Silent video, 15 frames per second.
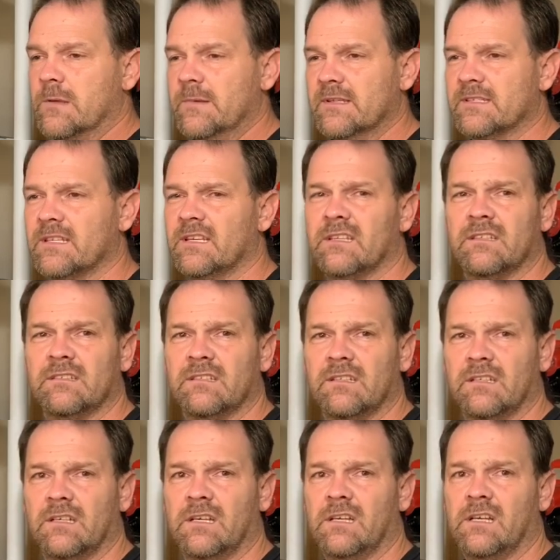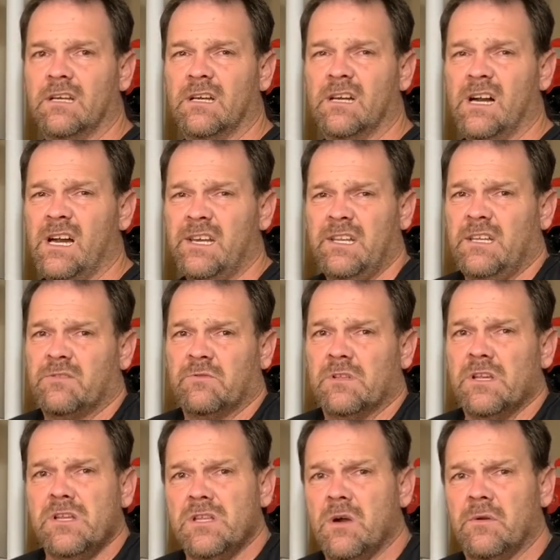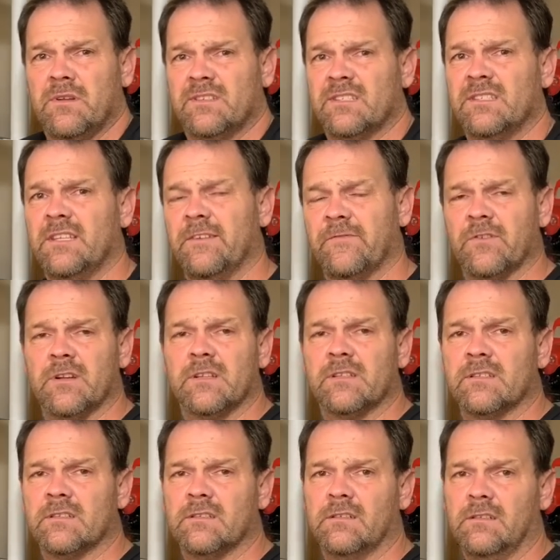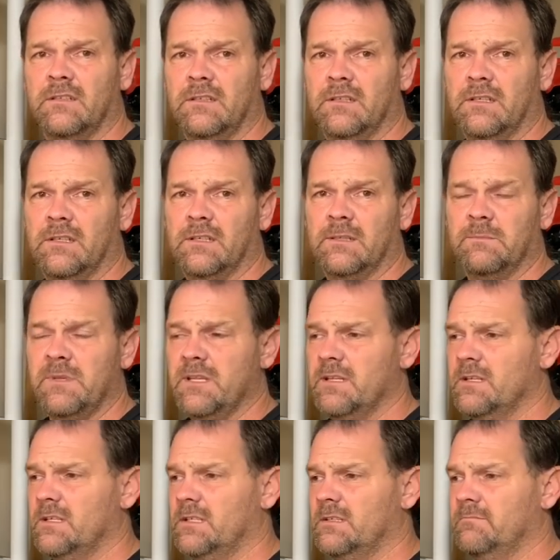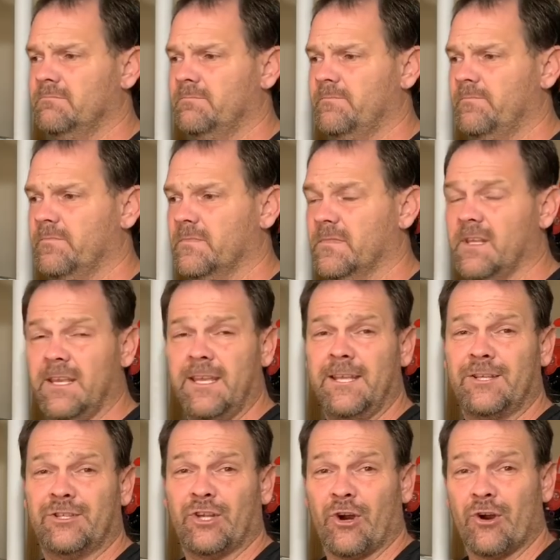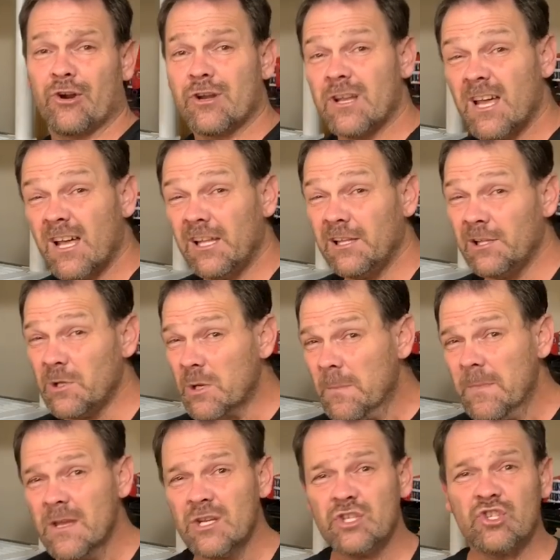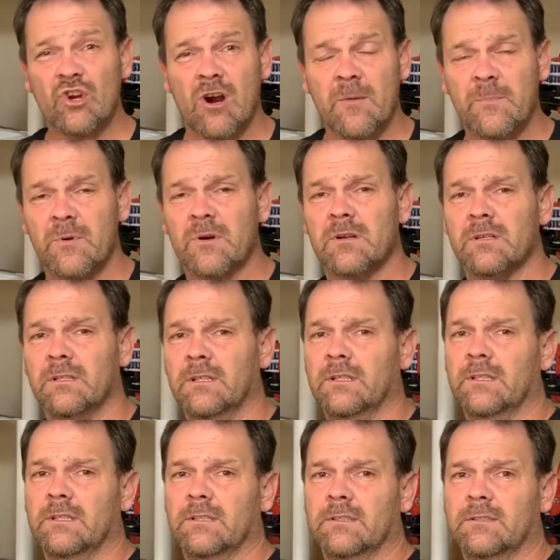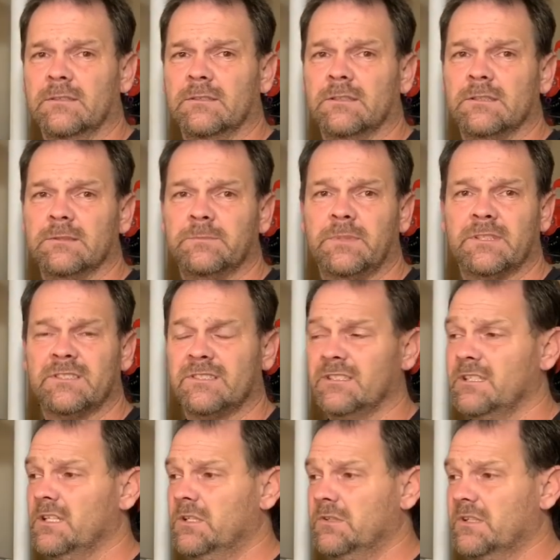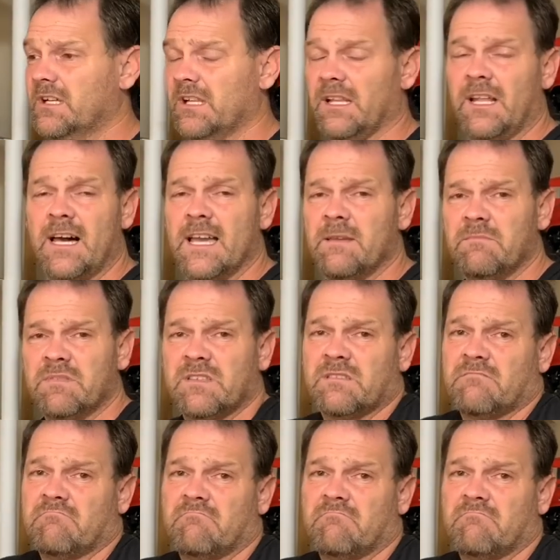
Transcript: of me says, I didn't really notice a difference. I mean, it turned a little bit sharper, but you know, the climbs